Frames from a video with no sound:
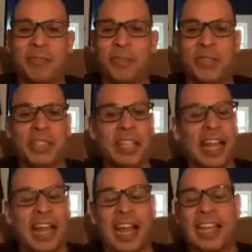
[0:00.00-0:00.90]
I got a
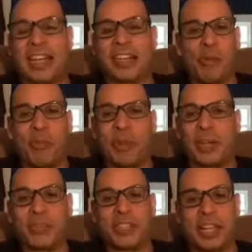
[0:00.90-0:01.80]
couple medals out of
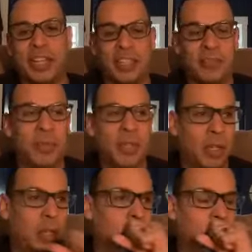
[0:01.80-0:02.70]
the, the
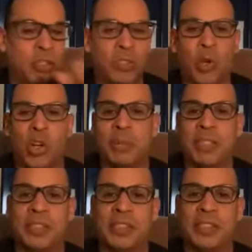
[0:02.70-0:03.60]
tournament season,
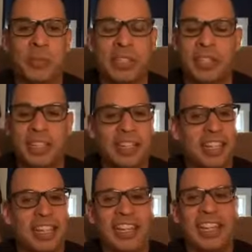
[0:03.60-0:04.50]
but
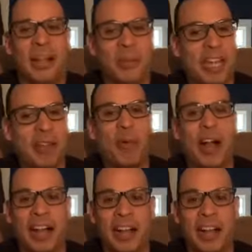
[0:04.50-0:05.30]
I'm like, wow,